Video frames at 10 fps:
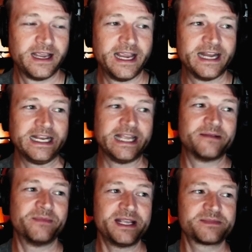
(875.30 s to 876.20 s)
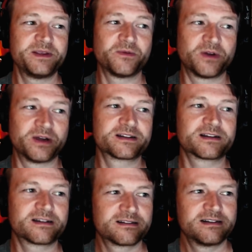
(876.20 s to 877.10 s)
And it makes me
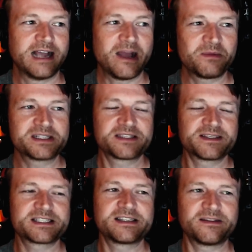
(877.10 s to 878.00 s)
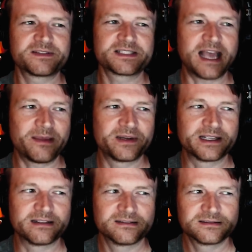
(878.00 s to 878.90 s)
wonder how much of this stuff is
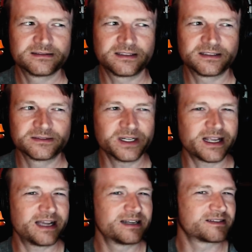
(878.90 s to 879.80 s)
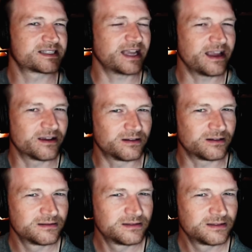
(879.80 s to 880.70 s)
happening on what kind of
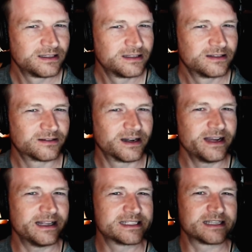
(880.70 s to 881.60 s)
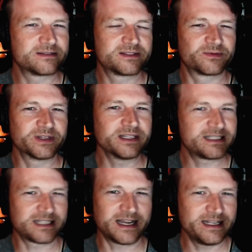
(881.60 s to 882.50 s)
scale, right? Is it
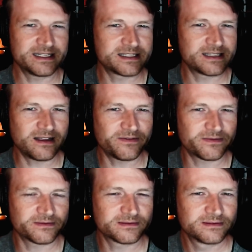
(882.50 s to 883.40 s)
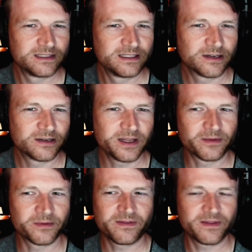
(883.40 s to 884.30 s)
really tiny stuff? Are we
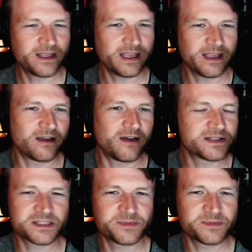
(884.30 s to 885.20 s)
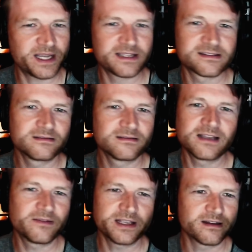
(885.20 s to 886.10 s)
are we thinking office space
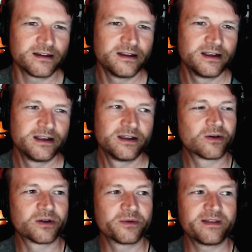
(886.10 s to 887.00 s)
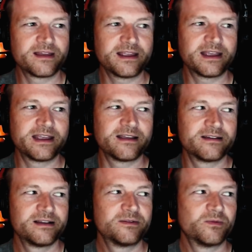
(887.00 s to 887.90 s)
level here or are we
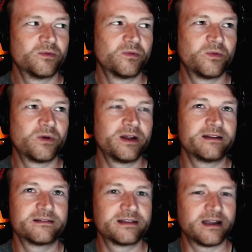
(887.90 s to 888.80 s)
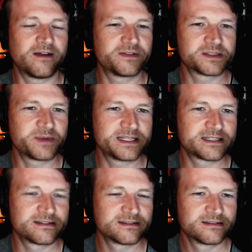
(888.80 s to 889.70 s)
thinking what the office
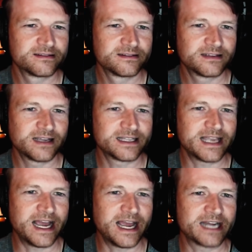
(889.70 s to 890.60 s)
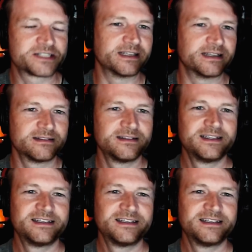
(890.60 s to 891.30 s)
space guys actually did